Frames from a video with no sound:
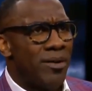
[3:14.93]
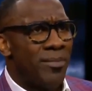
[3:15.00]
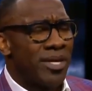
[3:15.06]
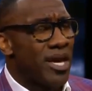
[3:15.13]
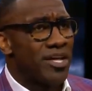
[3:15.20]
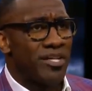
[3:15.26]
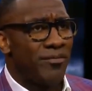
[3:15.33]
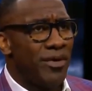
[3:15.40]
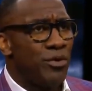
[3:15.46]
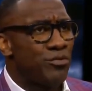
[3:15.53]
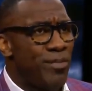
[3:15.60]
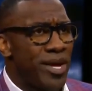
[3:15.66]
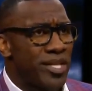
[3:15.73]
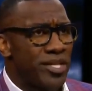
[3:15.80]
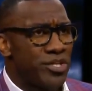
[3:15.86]
Because if he was
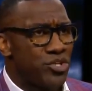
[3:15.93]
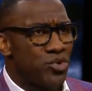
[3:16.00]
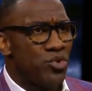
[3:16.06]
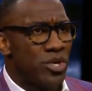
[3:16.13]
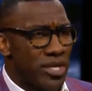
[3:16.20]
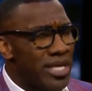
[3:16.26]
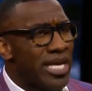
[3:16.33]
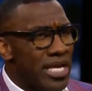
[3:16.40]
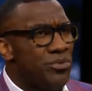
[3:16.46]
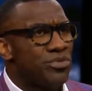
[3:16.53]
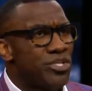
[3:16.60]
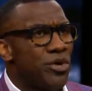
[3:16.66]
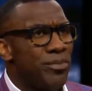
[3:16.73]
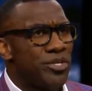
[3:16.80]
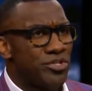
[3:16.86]
better than Tua, he would
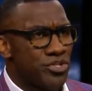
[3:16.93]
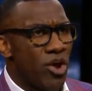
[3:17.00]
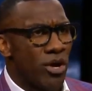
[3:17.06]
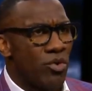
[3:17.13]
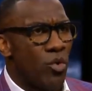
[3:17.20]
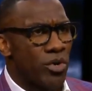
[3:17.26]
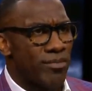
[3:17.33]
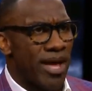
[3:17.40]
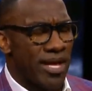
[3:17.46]
still be the starting quarterback.